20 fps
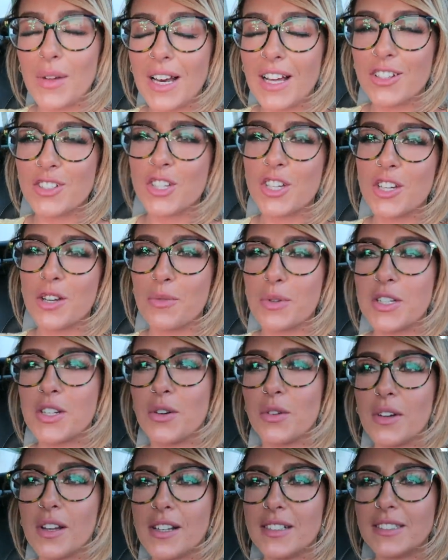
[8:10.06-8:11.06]
Well, actually, no, we
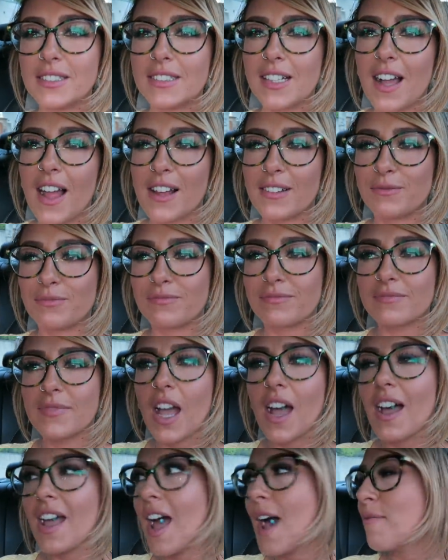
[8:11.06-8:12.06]
don't.
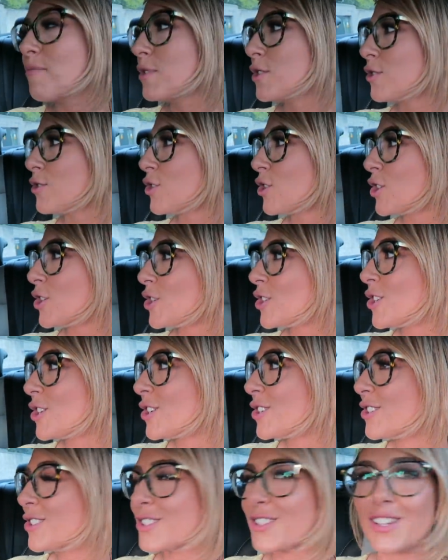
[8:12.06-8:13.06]
I am a
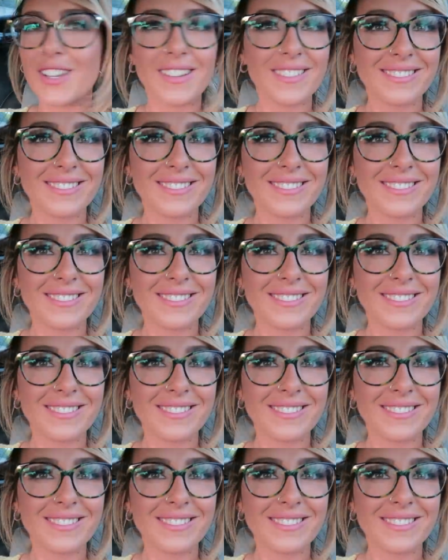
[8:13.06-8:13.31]
nutritionist.